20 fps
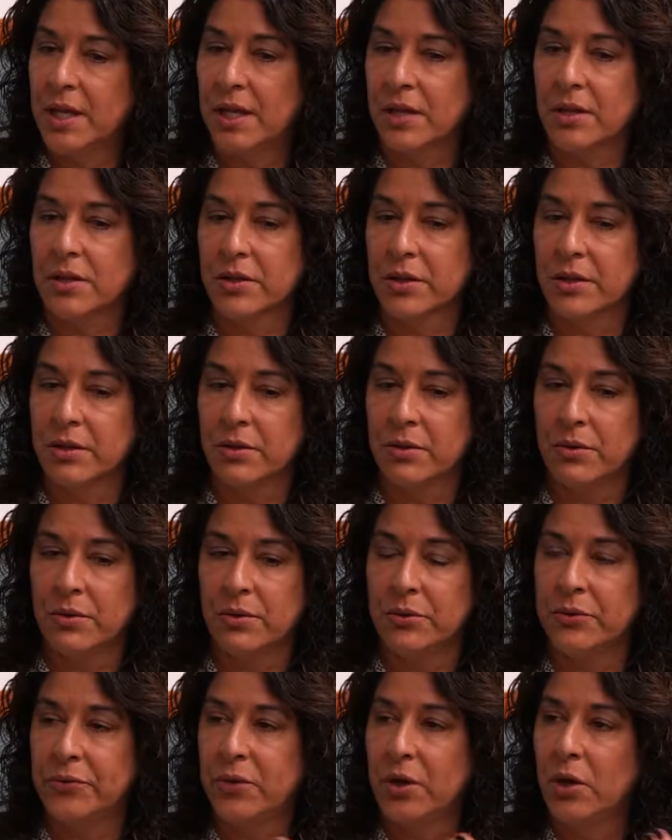that
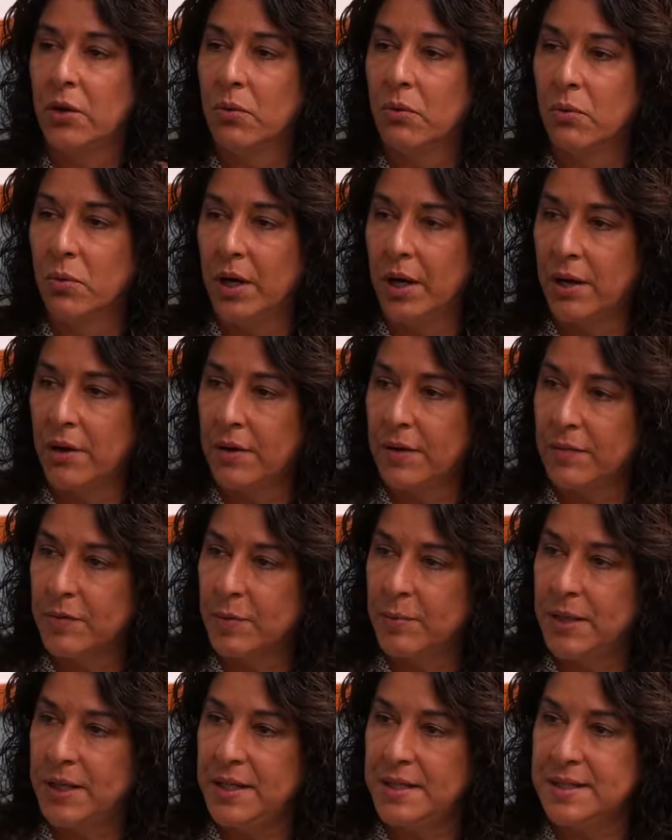close, where
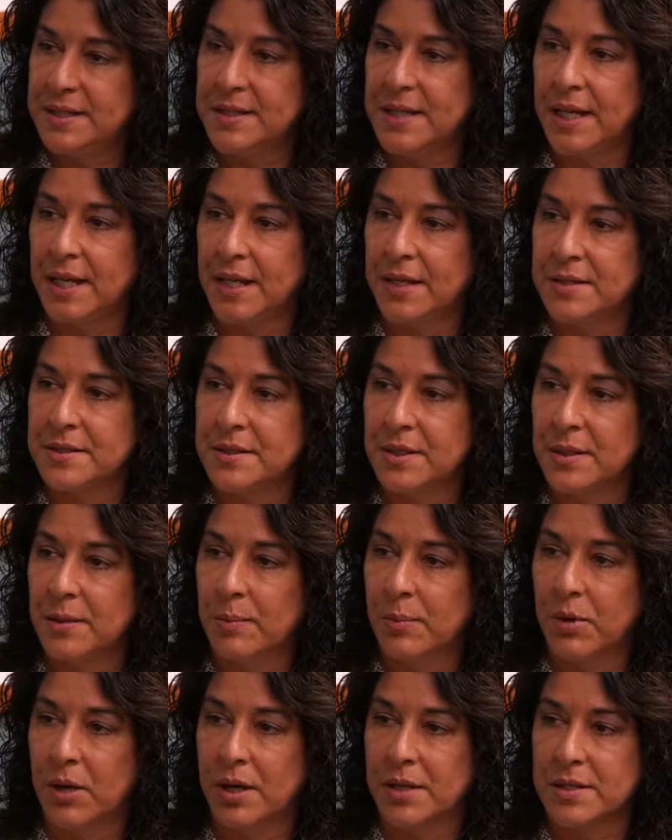everybody stands in the
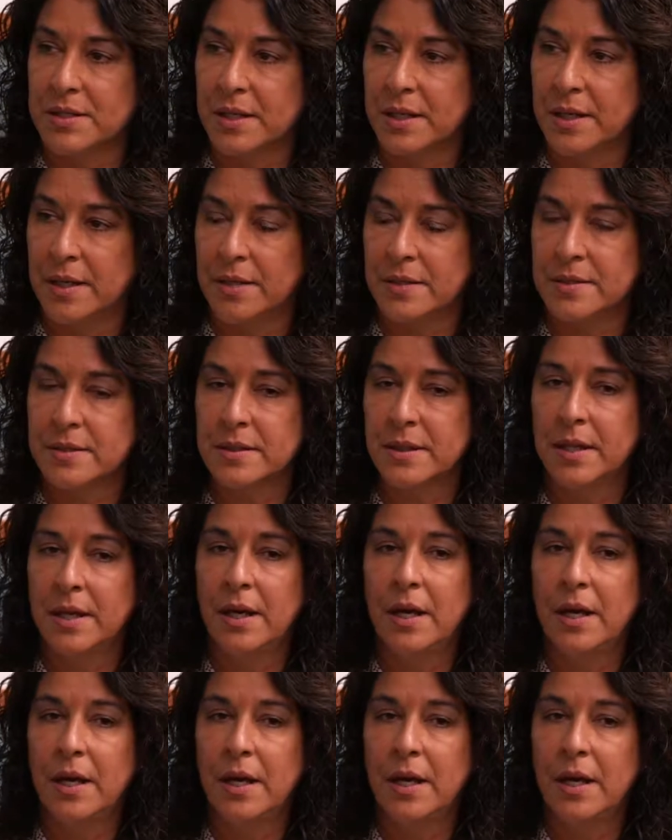process,